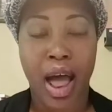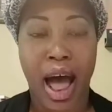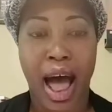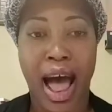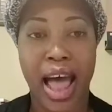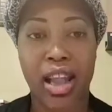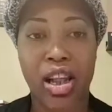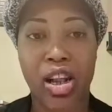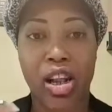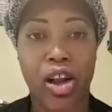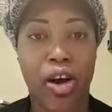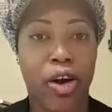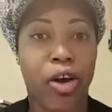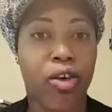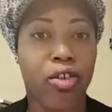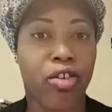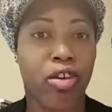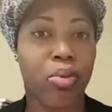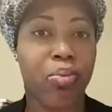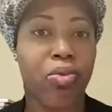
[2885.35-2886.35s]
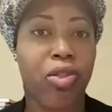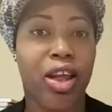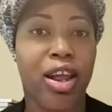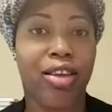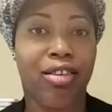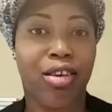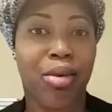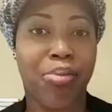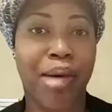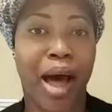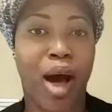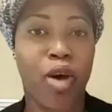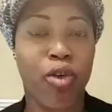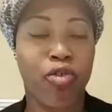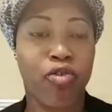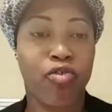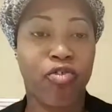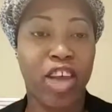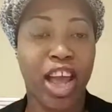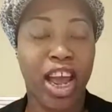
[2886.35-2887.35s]
I learned some things about
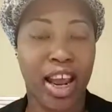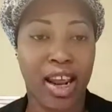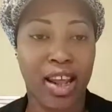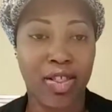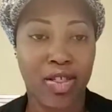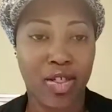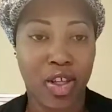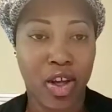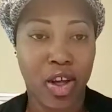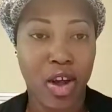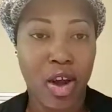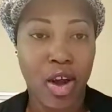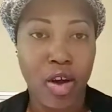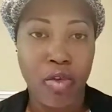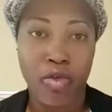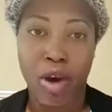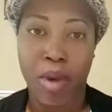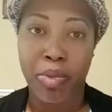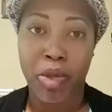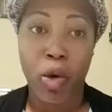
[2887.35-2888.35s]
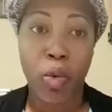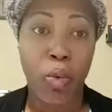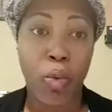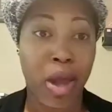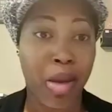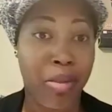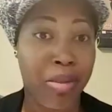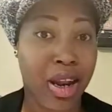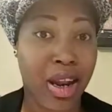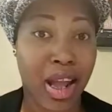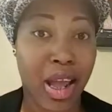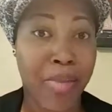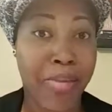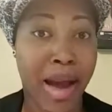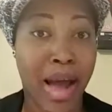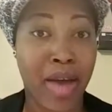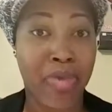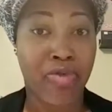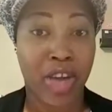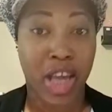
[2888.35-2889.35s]
faith from the women in
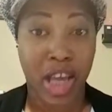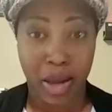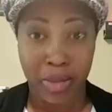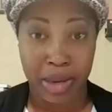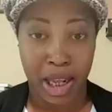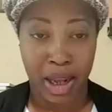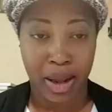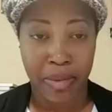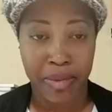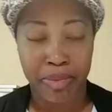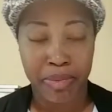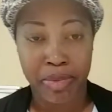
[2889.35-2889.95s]
my family.